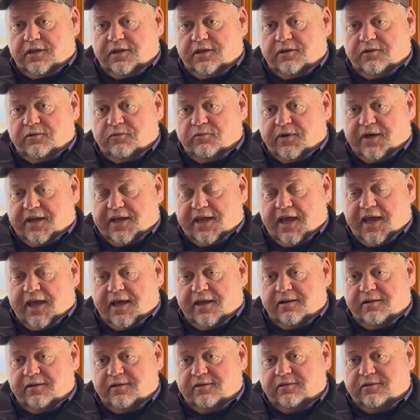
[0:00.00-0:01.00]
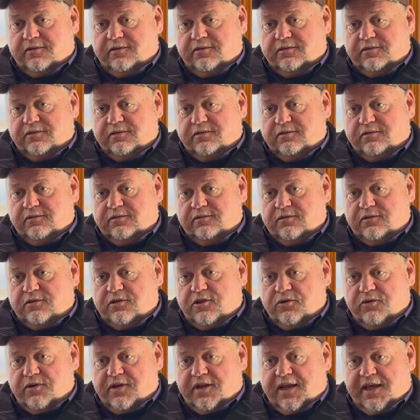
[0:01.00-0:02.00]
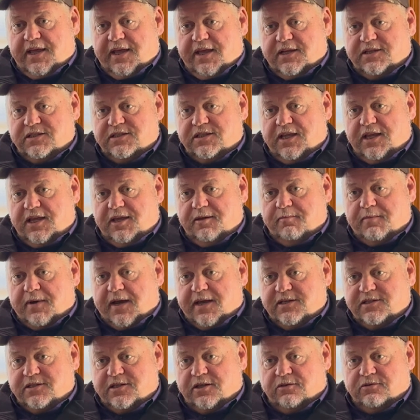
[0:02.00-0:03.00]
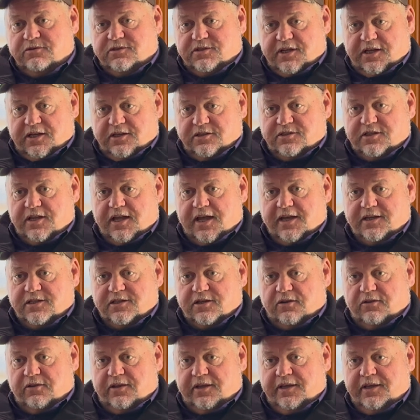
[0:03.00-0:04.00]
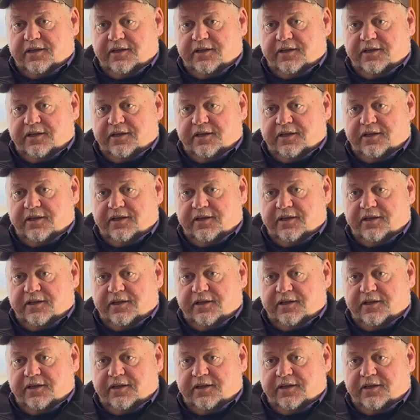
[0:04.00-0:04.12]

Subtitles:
we can't do an ESD based on sales tax only.